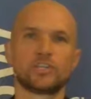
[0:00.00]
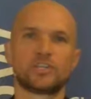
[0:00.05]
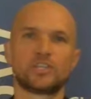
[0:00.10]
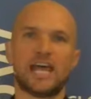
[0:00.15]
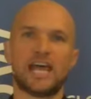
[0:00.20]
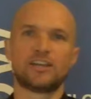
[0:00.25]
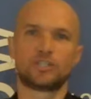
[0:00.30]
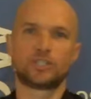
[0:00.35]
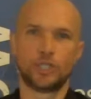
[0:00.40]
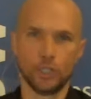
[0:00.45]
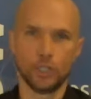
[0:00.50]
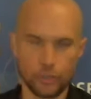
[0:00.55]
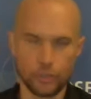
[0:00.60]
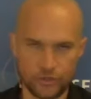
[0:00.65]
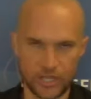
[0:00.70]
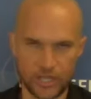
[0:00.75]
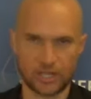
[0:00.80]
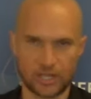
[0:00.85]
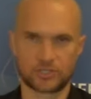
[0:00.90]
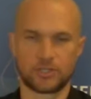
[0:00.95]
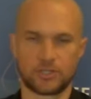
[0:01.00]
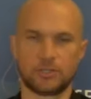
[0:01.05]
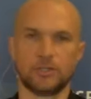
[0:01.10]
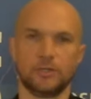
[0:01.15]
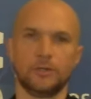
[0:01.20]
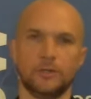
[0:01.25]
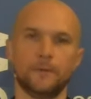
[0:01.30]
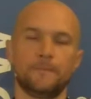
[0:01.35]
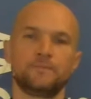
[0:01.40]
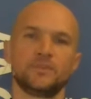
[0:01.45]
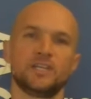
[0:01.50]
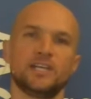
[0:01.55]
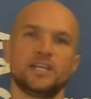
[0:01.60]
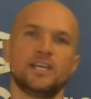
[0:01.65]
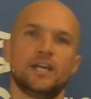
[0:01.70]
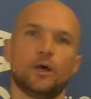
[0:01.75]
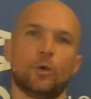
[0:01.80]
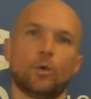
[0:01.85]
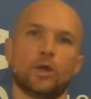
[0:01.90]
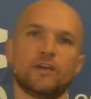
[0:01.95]
just had two things to do?
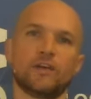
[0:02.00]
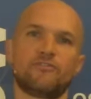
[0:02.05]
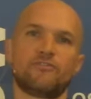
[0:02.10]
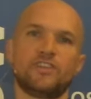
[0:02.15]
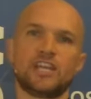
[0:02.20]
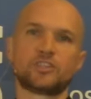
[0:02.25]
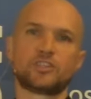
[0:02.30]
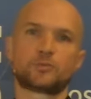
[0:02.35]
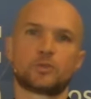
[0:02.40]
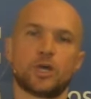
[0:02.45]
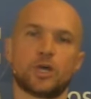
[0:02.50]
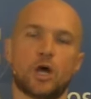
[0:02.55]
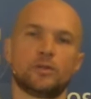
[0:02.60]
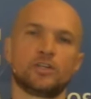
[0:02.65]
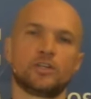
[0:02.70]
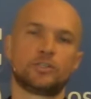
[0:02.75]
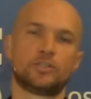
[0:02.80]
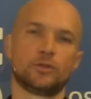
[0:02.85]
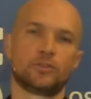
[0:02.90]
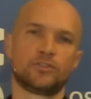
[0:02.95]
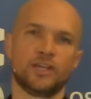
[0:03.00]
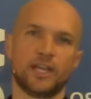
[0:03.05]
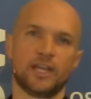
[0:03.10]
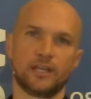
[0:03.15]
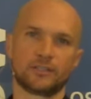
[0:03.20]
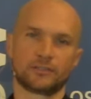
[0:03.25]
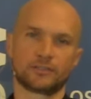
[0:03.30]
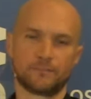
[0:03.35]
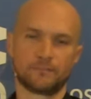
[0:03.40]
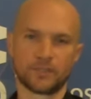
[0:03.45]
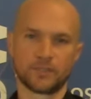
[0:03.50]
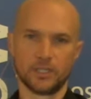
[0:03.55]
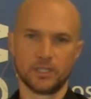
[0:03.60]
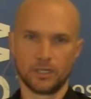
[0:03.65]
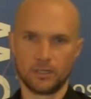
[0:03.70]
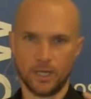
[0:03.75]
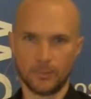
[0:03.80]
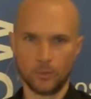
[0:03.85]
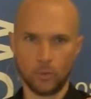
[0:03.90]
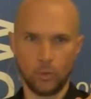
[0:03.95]
What if these were the only two things?
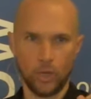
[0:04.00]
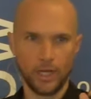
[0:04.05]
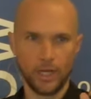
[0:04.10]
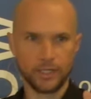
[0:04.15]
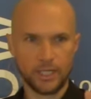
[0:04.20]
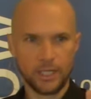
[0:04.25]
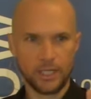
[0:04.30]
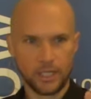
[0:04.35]
Number one,